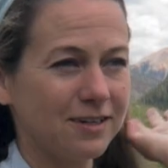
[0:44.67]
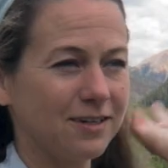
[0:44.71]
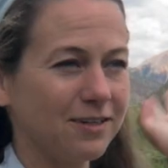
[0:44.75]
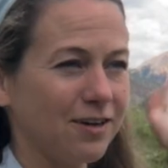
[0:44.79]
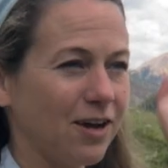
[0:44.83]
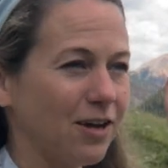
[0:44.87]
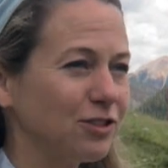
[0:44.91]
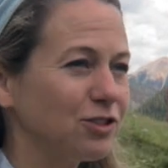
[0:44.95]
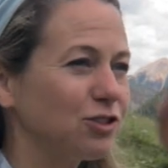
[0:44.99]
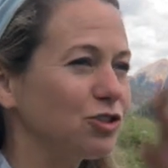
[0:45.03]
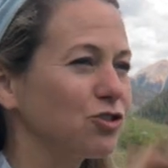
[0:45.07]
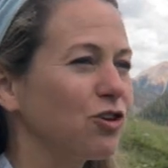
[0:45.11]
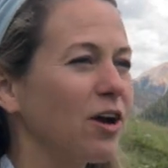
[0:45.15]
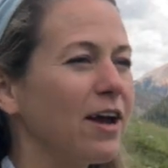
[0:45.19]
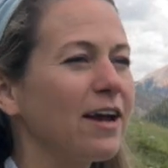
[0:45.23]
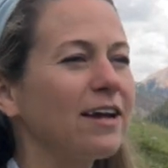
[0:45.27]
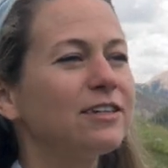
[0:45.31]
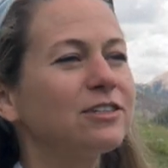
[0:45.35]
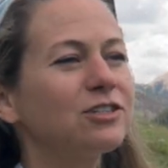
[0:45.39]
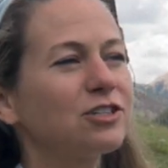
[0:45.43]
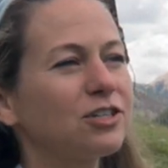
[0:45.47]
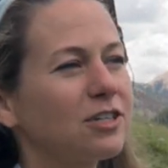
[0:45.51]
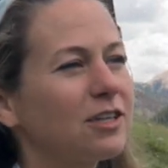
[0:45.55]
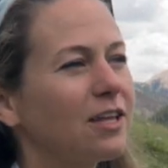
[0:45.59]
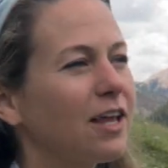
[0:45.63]
Not
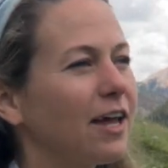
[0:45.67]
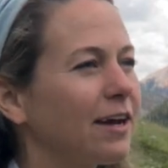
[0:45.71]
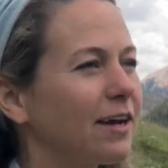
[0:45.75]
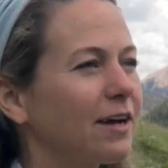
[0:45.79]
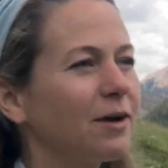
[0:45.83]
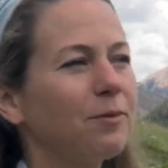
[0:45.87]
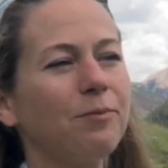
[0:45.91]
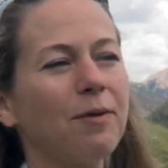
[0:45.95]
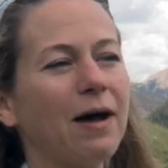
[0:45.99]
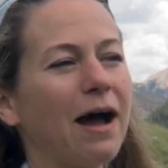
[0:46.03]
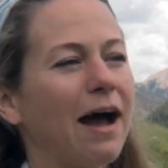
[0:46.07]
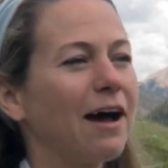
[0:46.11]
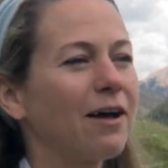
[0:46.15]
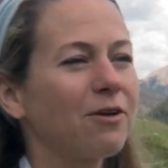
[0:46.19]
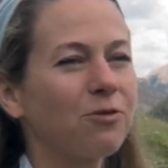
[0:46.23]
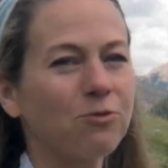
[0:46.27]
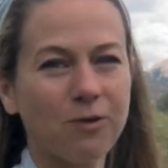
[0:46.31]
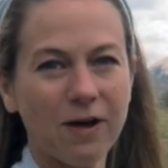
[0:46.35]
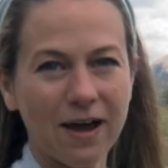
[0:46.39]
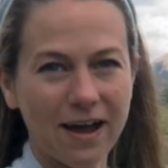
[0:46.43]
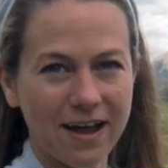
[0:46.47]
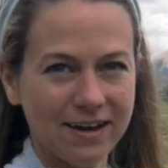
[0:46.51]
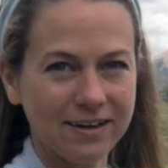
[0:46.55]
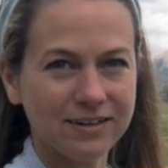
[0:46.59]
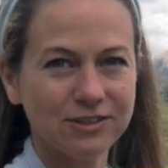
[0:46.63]
strange in like a bad
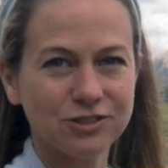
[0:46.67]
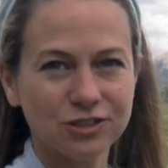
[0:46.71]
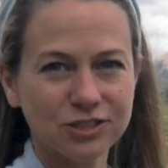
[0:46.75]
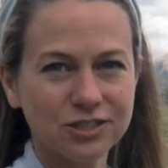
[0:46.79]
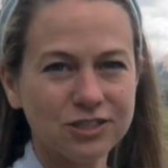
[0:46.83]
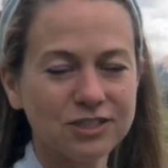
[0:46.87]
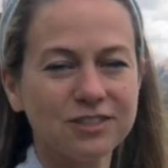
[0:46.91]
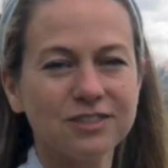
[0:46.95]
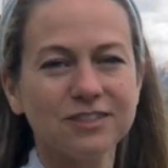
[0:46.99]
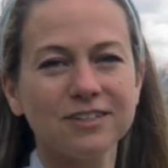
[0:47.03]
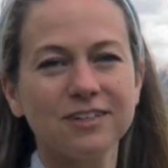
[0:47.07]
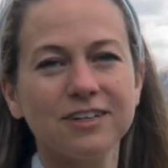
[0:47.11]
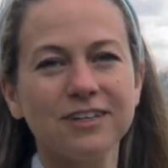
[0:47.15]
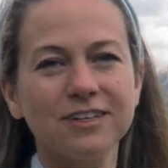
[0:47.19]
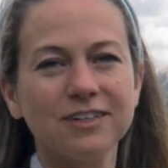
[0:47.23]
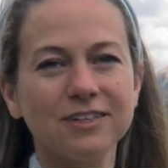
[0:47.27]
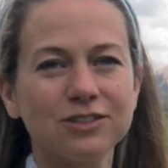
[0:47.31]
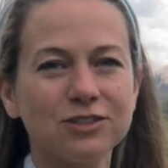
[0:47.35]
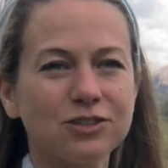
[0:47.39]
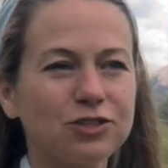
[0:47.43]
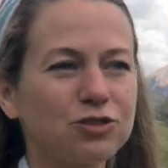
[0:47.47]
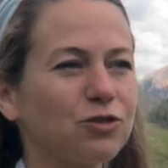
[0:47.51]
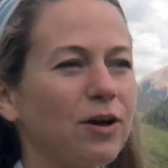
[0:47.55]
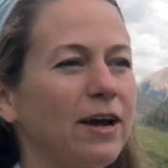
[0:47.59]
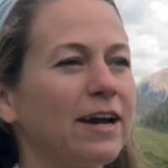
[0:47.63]
way, just
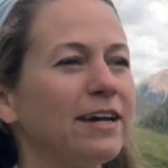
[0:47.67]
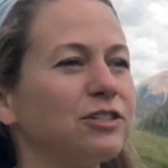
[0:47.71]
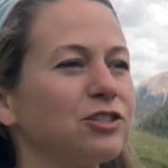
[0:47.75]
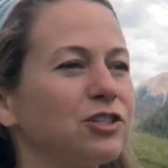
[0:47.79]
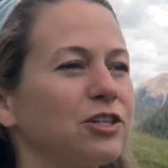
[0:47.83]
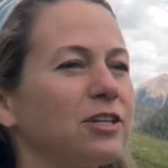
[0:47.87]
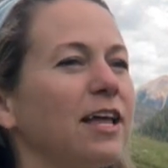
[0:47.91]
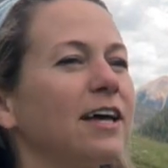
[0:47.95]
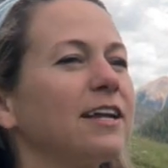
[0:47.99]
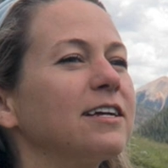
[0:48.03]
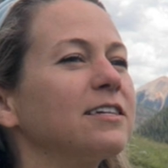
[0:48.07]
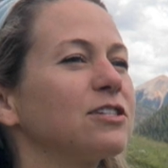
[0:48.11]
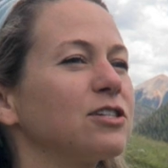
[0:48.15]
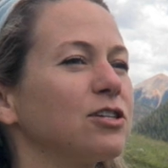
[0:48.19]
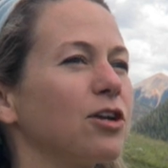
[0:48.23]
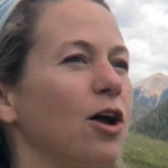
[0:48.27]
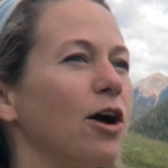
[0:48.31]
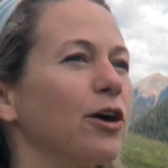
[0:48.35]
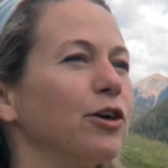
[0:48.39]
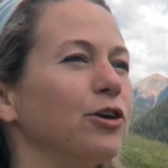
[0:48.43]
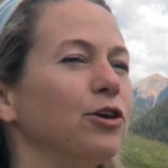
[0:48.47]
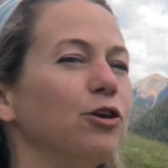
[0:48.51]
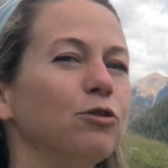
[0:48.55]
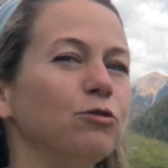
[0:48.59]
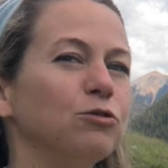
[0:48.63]
strange in that it's
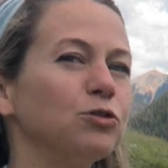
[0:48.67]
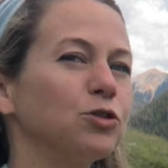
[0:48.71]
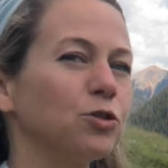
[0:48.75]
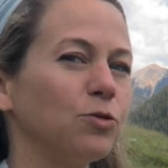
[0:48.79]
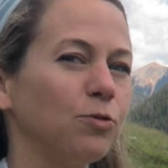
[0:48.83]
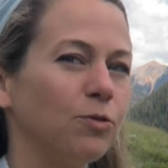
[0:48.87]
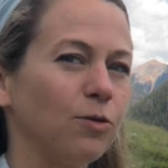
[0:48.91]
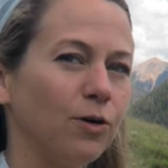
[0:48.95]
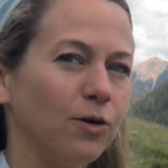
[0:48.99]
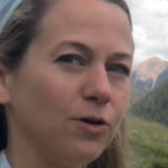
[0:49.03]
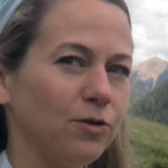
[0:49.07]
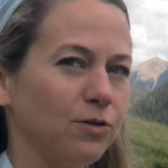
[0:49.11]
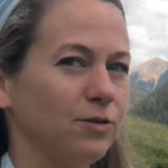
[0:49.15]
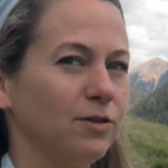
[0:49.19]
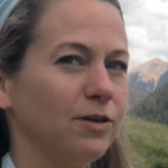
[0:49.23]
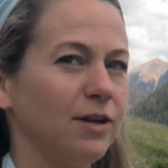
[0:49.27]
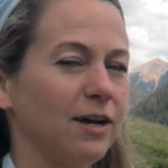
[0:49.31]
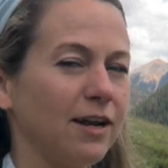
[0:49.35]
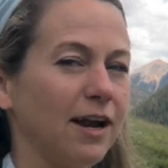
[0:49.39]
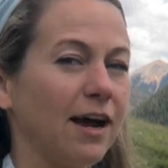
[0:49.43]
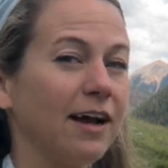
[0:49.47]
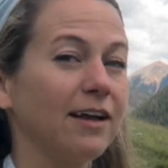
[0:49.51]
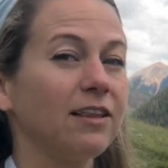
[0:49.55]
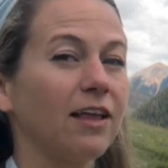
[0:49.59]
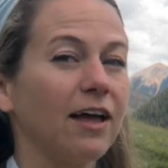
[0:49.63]
not usual,
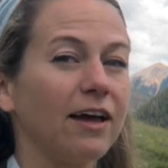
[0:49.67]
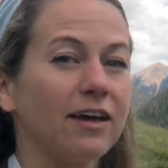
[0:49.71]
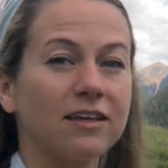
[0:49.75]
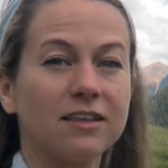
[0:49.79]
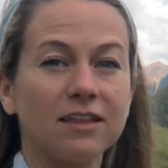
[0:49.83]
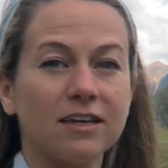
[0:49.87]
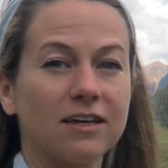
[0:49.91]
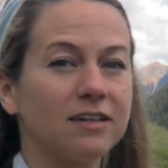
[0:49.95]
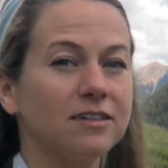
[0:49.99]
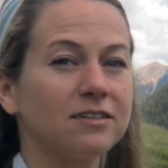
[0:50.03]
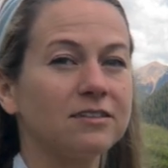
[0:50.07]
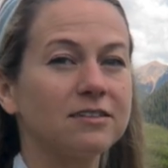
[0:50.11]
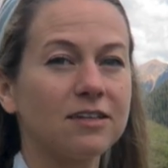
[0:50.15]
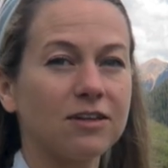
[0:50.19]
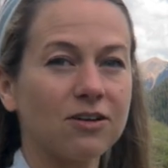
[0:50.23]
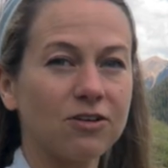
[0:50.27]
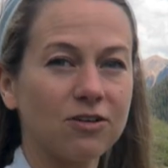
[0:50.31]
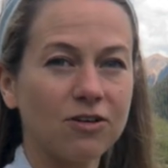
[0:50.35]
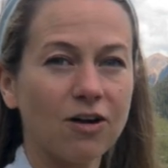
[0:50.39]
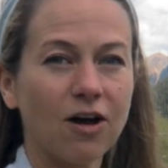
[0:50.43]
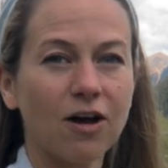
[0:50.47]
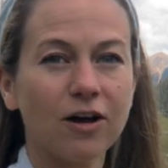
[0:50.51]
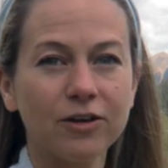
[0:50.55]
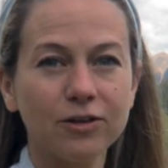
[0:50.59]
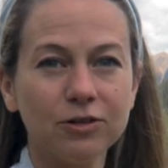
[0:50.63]
and I like things that are
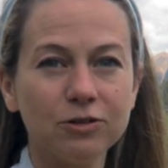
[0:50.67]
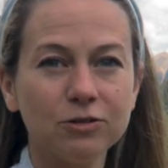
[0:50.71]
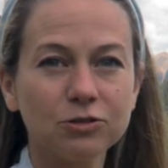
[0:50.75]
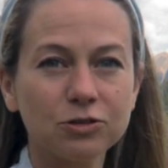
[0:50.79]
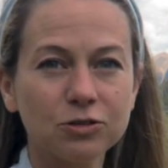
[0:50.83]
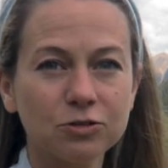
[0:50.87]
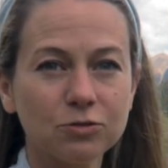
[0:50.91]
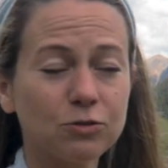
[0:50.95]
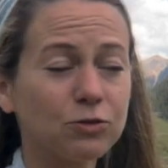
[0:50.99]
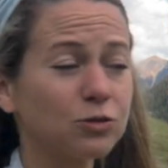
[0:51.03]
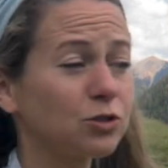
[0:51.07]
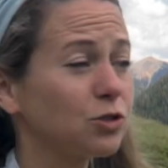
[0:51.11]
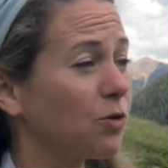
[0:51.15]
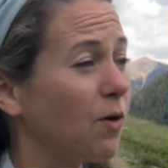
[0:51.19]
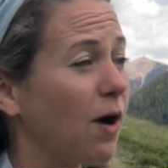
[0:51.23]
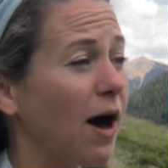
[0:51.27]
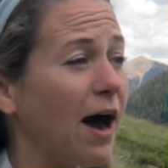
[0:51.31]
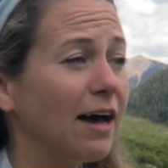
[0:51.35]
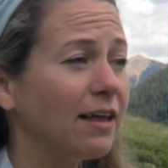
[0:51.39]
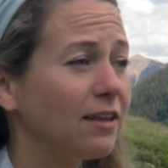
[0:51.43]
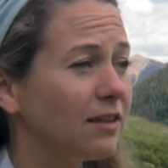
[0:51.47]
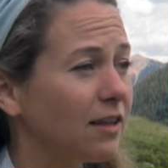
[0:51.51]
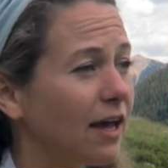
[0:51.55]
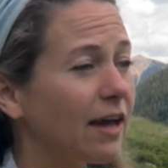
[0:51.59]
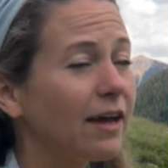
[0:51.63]
not usual, so
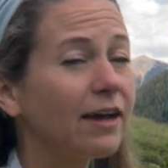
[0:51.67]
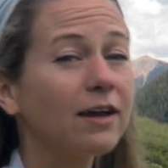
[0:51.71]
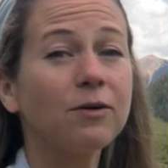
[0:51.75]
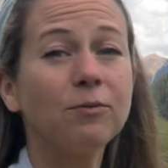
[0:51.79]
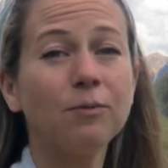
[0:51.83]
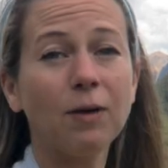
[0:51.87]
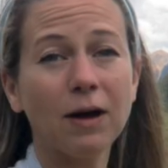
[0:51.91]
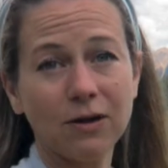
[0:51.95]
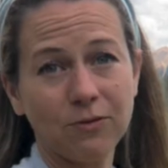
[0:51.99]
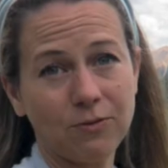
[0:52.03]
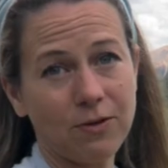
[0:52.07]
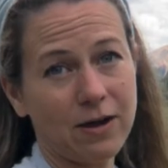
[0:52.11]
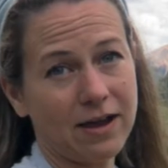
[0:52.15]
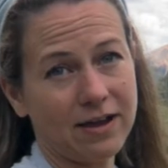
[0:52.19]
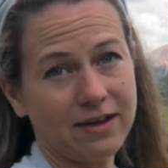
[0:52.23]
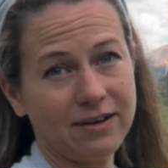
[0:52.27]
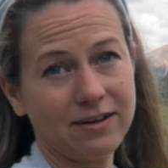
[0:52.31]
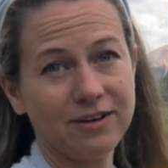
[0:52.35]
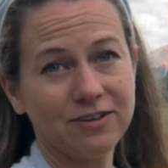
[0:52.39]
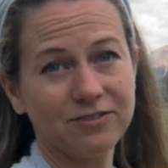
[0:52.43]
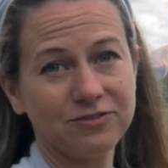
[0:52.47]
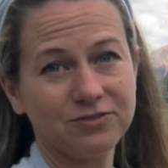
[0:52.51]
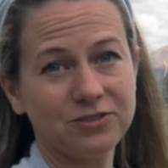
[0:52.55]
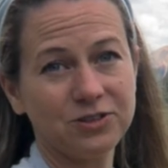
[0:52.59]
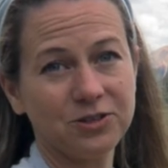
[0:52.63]
I like my way
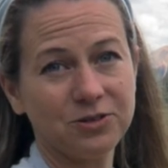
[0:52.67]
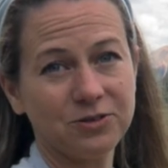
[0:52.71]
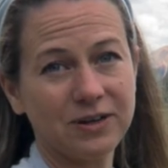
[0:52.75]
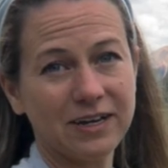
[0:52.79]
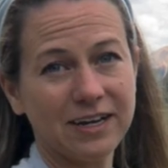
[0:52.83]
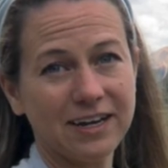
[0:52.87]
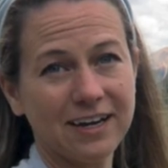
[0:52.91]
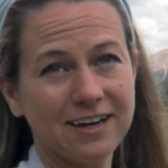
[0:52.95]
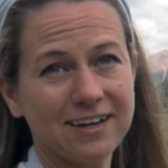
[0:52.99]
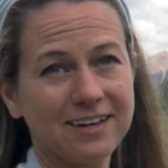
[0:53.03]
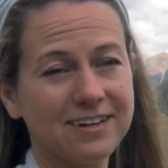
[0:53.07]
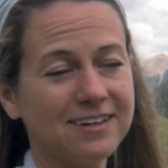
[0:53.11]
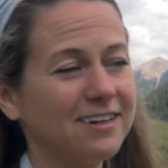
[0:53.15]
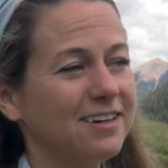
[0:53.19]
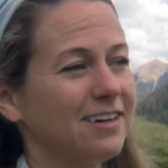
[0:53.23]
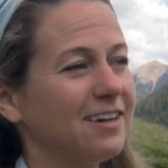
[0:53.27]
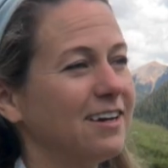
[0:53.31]
of doing it.